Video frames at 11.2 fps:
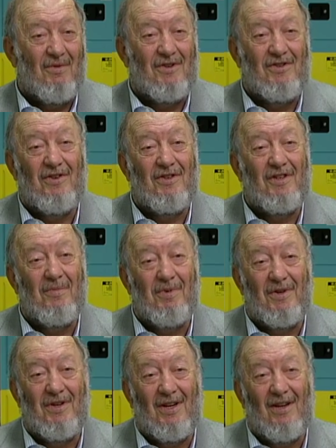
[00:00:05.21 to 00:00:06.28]
research in
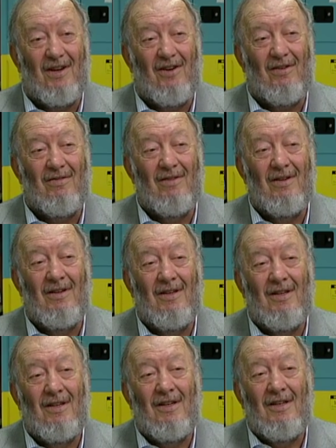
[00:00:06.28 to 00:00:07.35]
particular
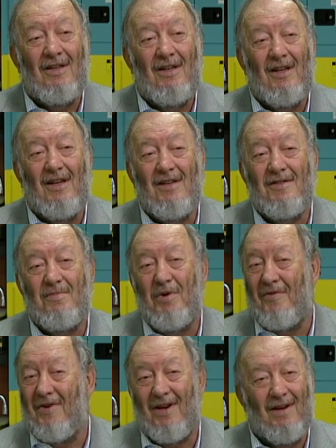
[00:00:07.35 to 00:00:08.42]
is
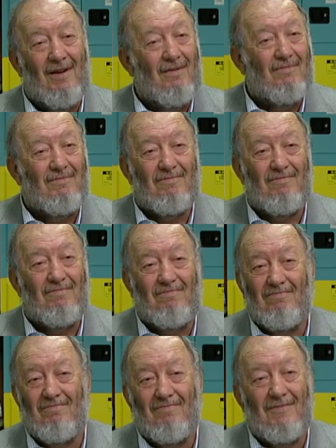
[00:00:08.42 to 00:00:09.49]
moving
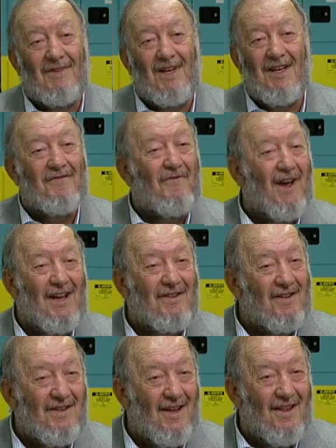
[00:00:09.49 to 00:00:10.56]
as
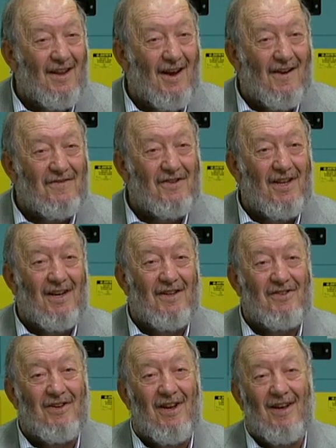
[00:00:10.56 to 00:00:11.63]
fast as anything I've seen
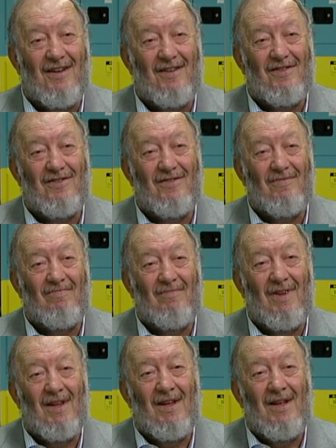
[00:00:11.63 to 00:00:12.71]
in science.
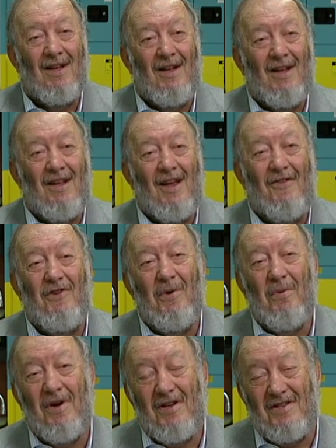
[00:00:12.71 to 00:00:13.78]
If you
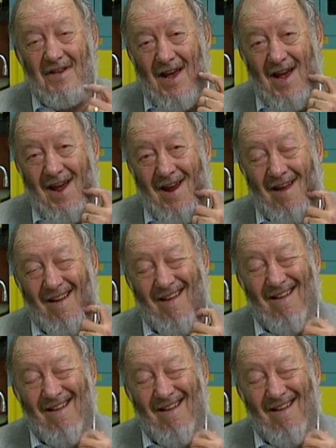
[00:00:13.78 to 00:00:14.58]
were to say